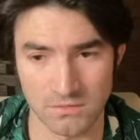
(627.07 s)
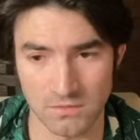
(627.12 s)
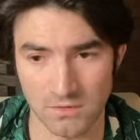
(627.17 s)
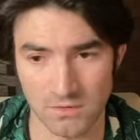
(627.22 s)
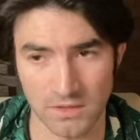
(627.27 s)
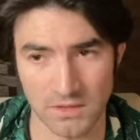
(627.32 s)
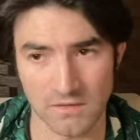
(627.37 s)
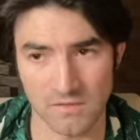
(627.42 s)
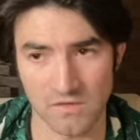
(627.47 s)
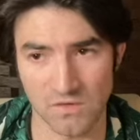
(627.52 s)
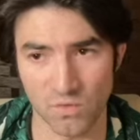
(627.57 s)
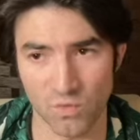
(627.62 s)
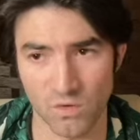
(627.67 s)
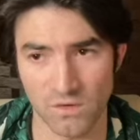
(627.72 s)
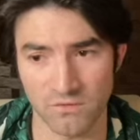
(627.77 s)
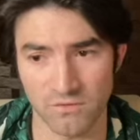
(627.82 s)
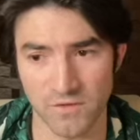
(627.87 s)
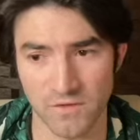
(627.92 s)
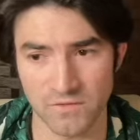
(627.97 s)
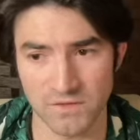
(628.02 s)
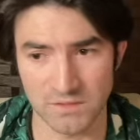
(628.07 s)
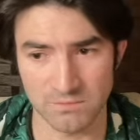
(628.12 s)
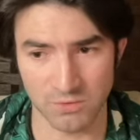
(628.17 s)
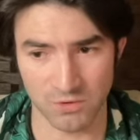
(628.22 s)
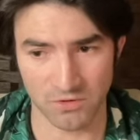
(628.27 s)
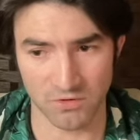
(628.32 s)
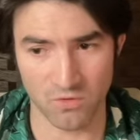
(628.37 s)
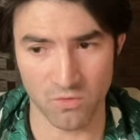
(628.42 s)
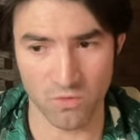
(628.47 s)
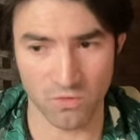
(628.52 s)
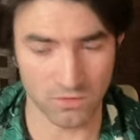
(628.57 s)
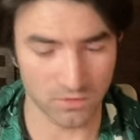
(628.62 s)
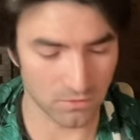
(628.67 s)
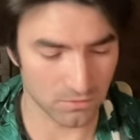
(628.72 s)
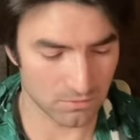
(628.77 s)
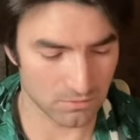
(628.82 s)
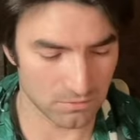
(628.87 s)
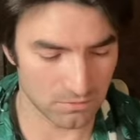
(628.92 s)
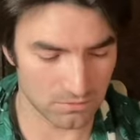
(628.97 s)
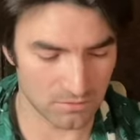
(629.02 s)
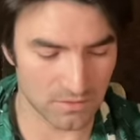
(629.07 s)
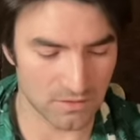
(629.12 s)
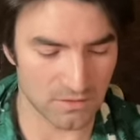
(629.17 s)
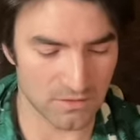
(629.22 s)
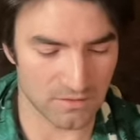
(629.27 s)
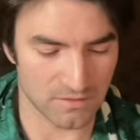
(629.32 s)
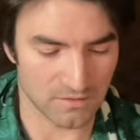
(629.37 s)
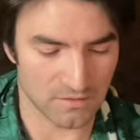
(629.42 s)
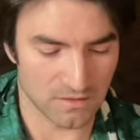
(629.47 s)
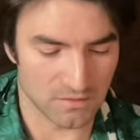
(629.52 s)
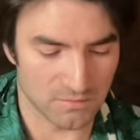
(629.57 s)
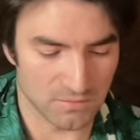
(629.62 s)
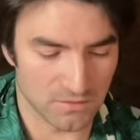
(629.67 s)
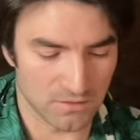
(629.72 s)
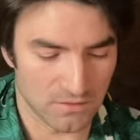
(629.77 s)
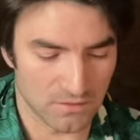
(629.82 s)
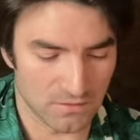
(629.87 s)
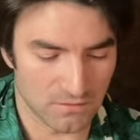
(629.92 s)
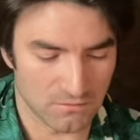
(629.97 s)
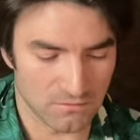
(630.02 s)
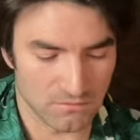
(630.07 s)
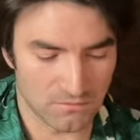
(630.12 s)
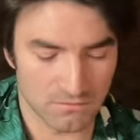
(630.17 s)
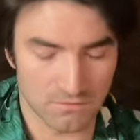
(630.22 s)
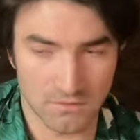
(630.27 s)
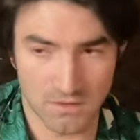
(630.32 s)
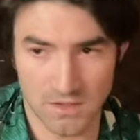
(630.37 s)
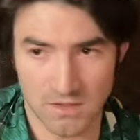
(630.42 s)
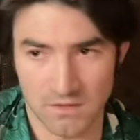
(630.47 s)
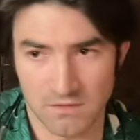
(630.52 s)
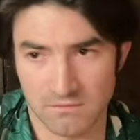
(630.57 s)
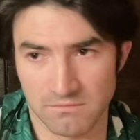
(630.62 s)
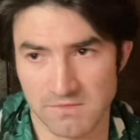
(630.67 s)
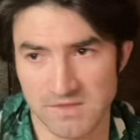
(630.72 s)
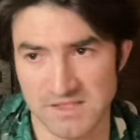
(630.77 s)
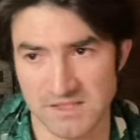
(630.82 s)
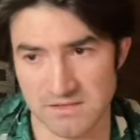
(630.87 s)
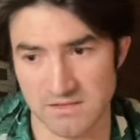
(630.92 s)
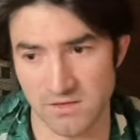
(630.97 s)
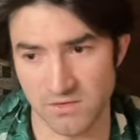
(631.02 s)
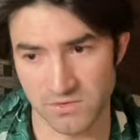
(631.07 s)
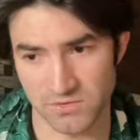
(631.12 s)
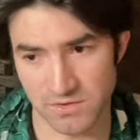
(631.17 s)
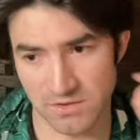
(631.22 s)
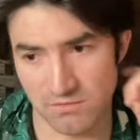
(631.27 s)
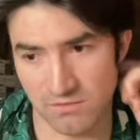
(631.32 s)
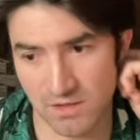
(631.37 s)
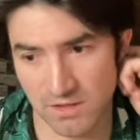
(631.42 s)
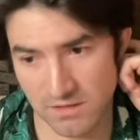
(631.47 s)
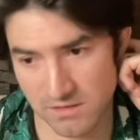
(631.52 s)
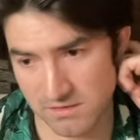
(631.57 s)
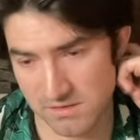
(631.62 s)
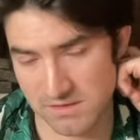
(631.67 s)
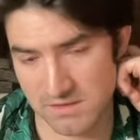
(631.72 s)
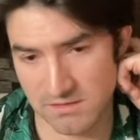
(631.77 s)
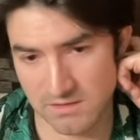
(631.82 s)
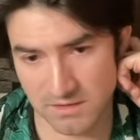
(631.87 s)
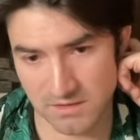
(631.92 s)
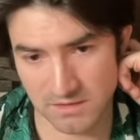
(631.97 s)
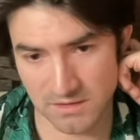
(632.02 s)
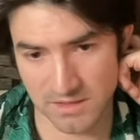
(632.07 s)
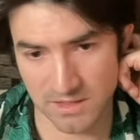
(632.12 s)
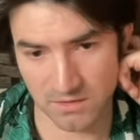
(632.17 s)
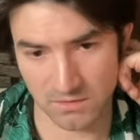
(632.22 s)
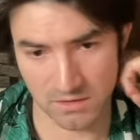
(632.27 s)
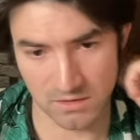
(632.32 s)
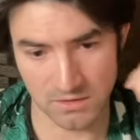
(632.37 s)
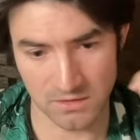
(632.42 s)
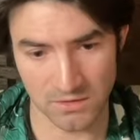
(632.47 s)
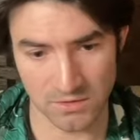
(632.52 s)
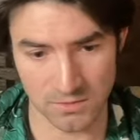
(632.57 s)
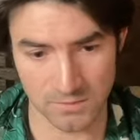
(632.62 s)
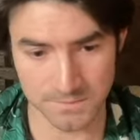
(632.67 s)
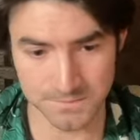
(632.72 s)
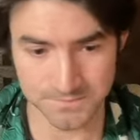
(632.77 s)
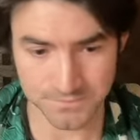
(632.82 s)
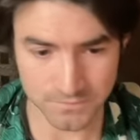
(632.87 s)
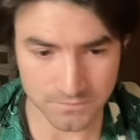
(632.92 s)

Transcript: Okay, so 150 per quarter is going to be uh, 600, right? I just did that in the calculator.